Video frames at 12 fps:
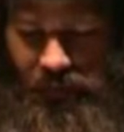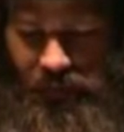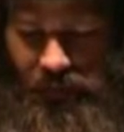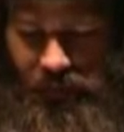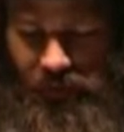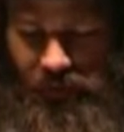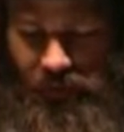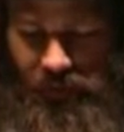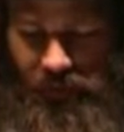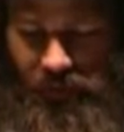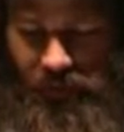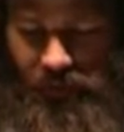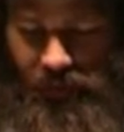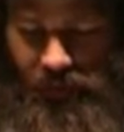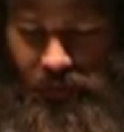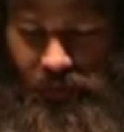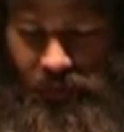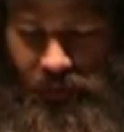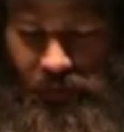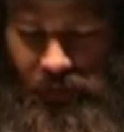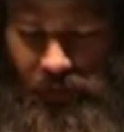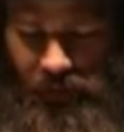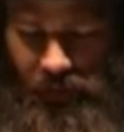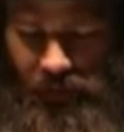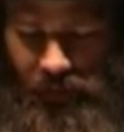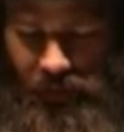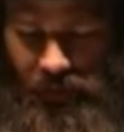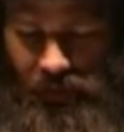No one is speaking in this clip.